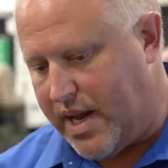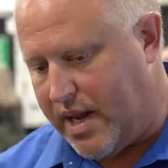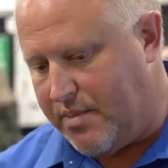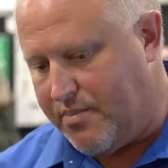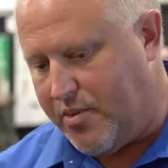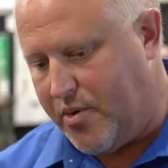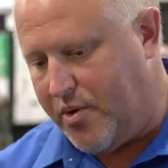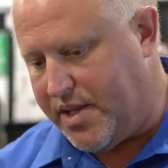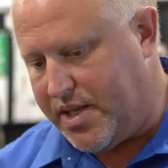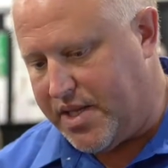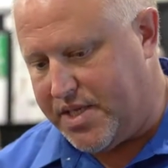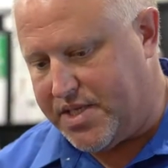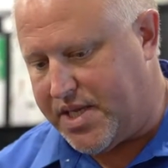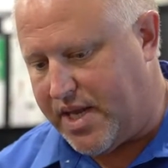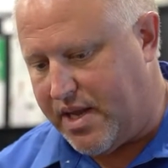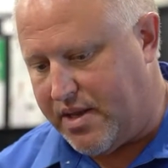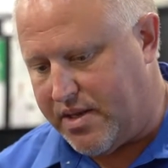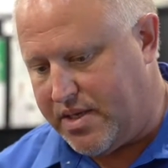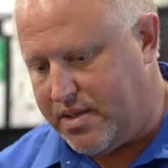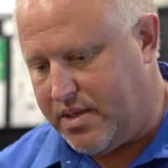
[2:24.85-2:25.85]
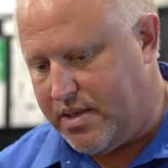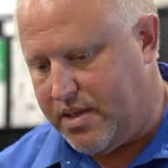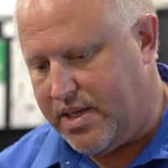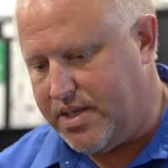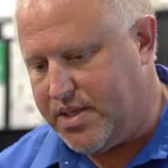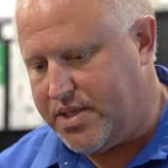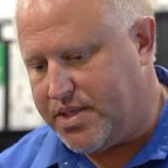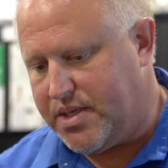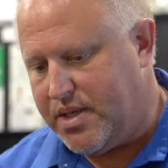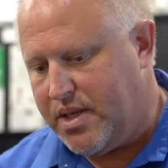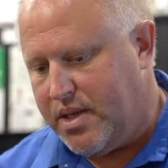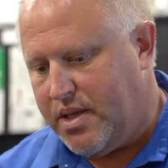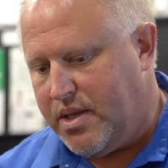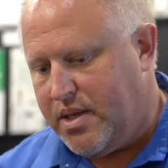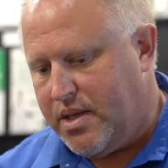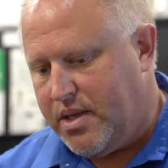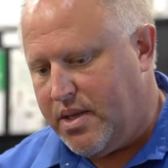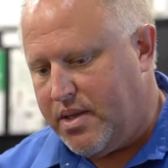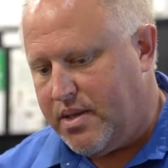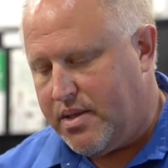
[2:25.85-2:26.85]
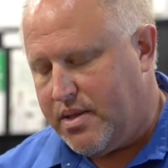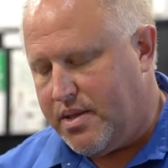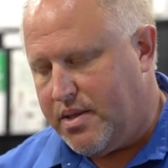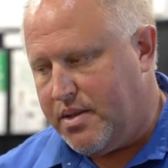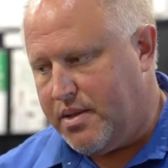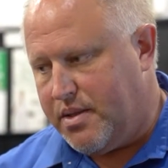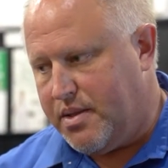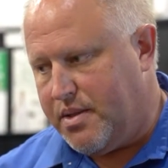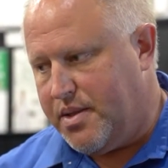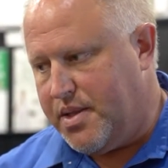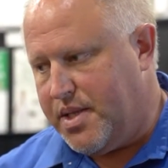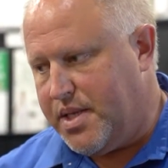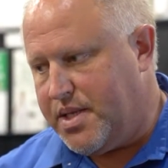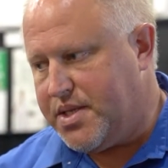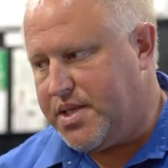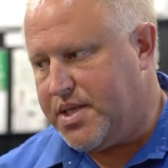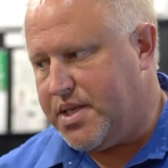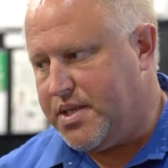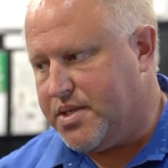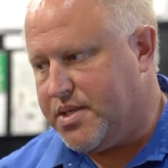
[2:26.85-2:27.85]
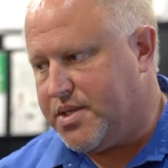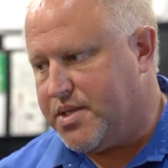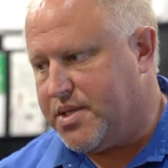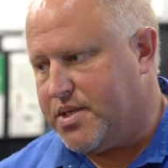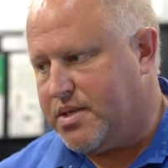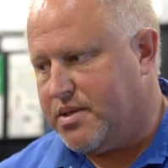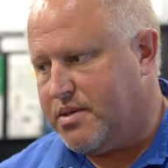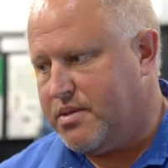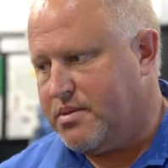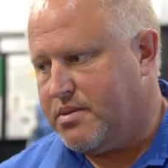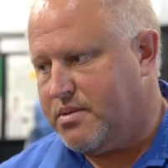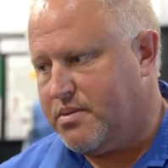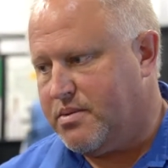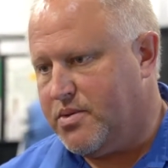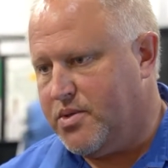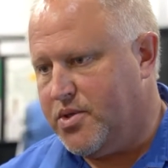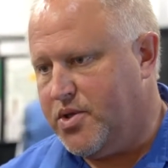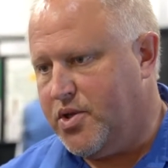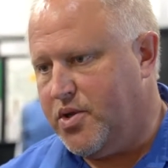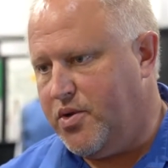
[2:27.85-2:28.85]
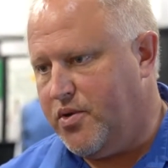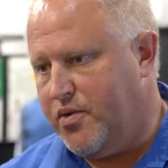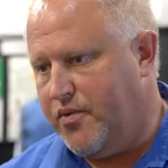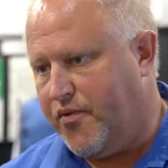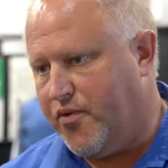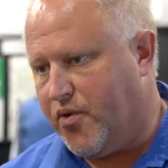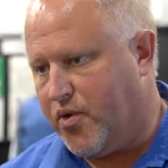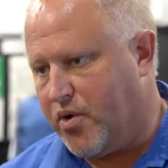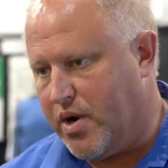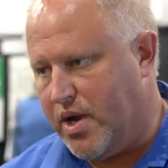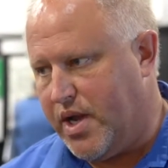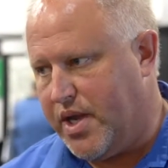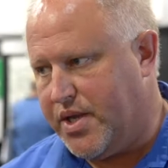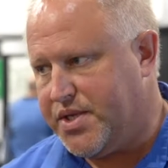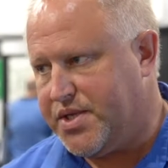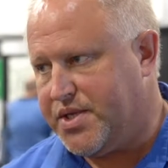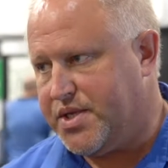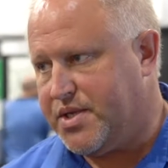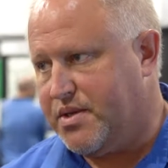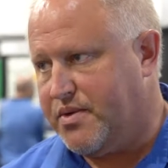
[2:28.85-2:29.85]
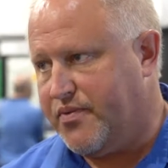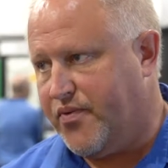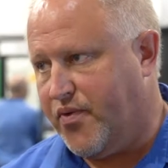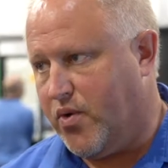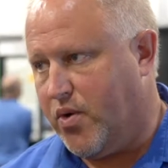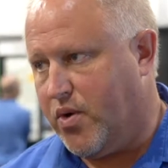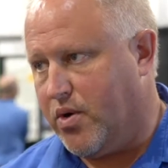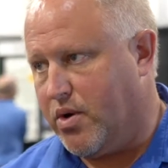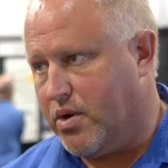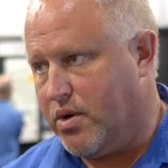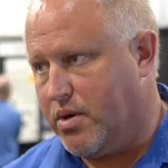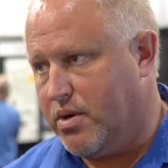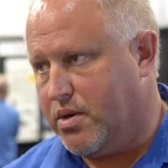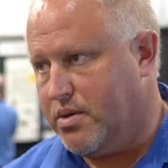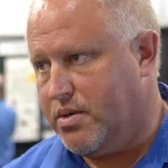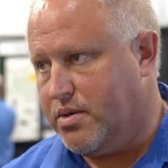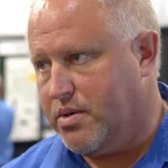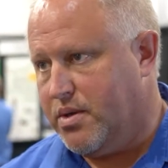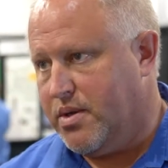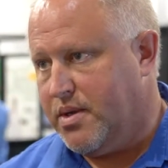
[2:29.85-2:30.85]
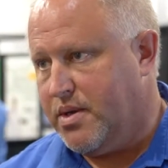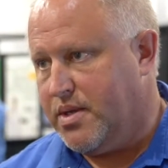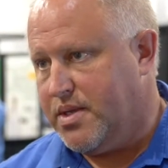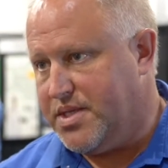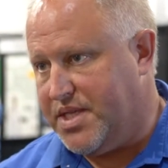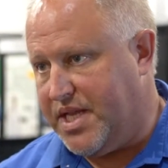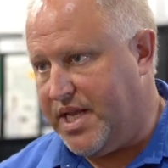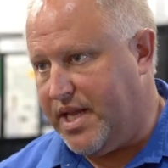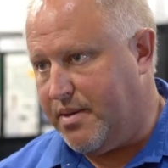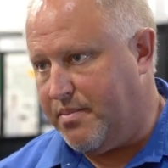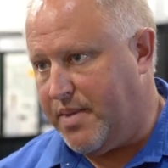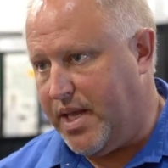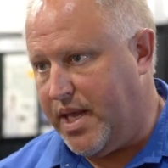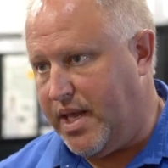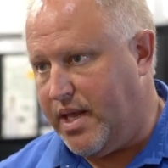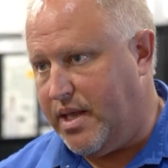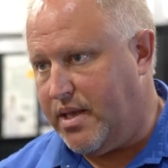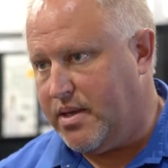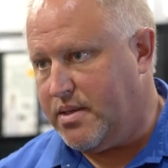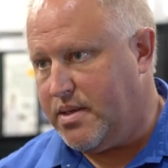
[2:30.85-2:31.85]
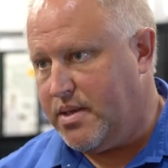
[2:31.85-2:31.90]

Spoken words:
can point this out, this is new for us for DME,